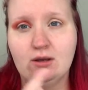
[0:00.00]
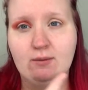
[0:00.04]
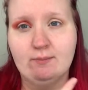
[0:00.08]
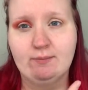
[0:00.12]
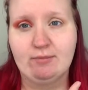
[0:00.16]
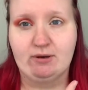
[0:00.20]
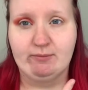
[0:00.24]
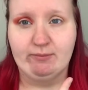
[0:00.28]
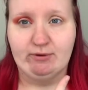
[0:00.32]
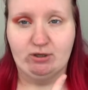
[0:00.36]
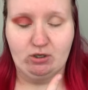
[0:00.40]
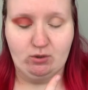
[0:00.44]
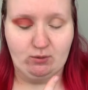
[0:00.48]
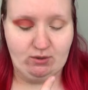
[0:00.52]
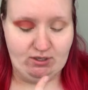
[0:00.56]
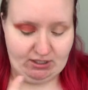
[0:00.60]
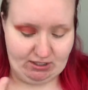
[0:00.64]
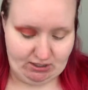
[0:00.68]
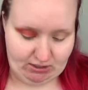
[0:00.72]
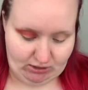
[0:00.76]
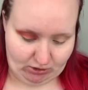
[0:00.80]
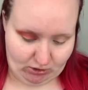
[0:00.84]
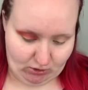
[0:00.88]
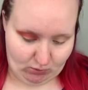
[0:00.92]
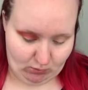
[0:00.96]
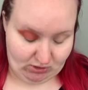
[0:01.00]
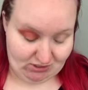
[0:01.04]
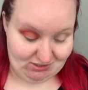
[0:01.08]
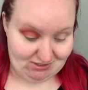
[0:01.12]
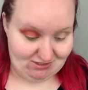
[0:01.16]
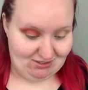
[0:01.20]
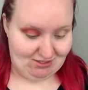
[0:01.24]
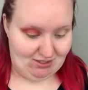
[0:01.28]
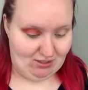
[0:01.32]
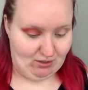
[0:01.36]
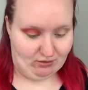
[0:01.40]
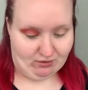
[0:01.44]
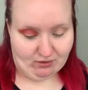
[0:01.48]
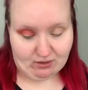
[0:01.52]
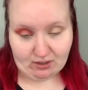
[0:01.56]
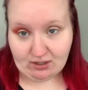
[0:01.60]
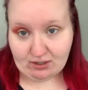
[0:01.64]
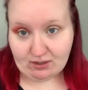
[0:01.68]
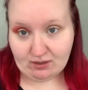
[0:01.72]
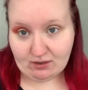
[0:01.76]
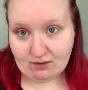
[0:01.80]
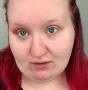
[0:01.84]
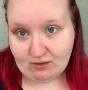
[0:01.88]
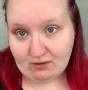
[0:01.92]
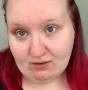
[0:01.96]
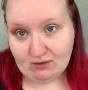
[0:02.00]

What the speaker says: but I'm gonna go ahead and go onto the other eye.